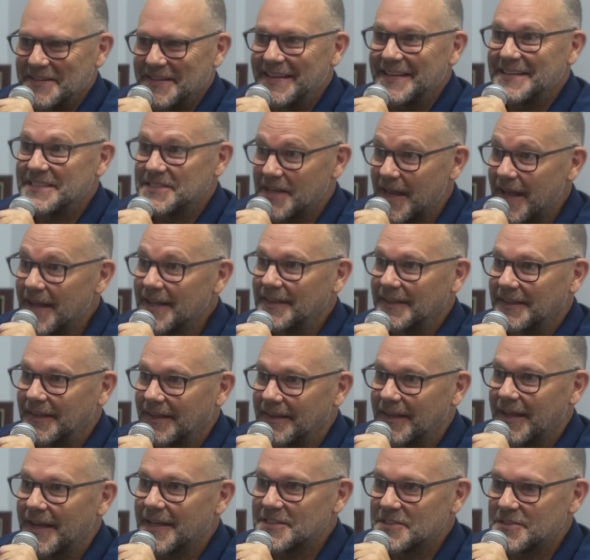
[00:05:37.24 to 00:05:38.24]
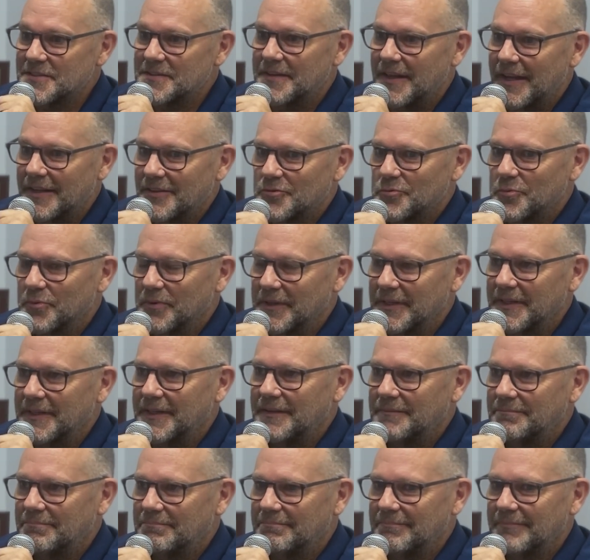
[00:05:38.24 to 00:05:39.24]
exactly. And that's
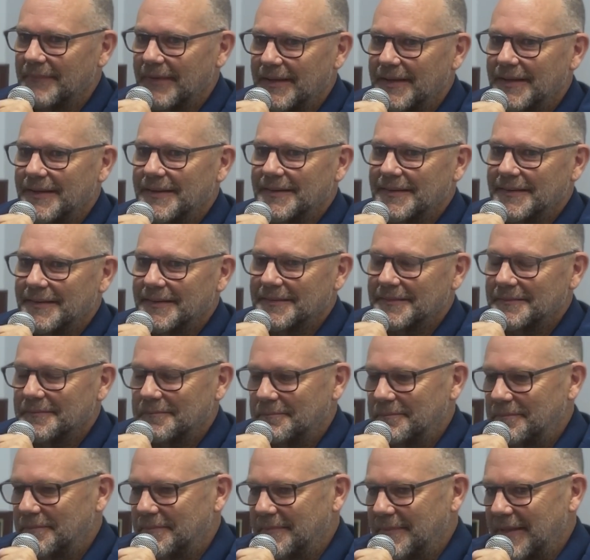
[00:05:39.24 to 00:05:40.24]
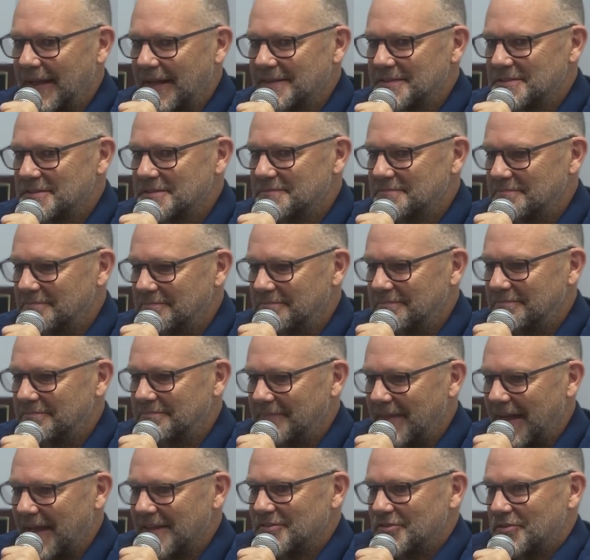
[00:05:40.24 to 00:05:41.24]
really that's
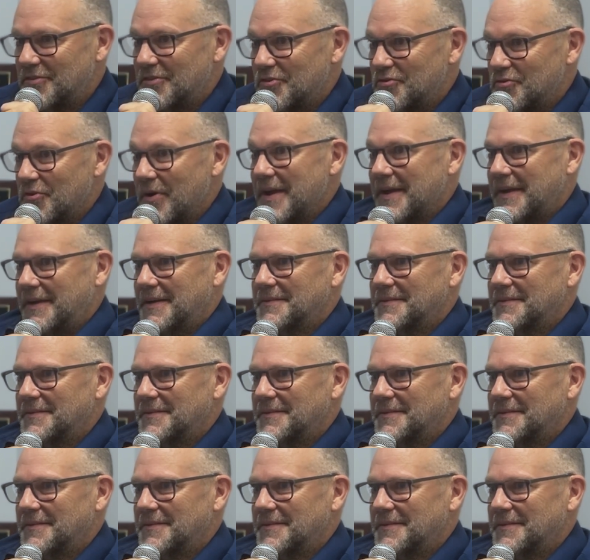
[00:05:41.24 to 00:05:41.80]
the trick.